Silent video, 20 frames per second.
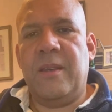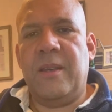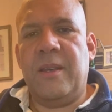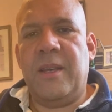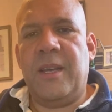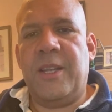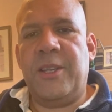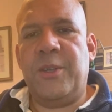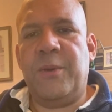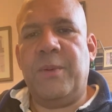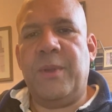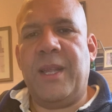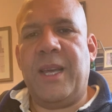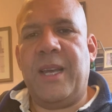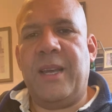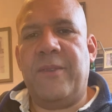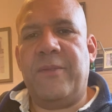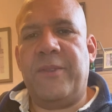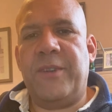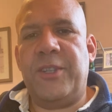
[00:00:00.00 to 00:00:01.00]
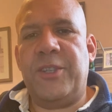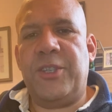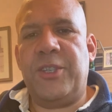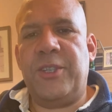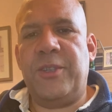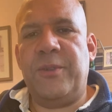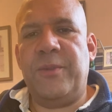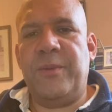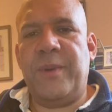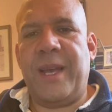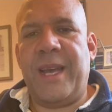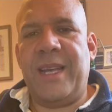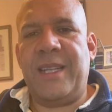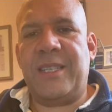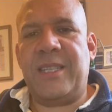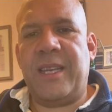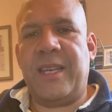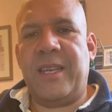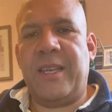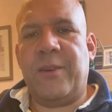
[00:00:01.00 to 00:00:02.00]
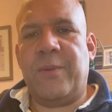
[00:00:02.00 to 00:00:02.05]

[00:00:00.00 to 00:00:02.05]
and you will have 2 essay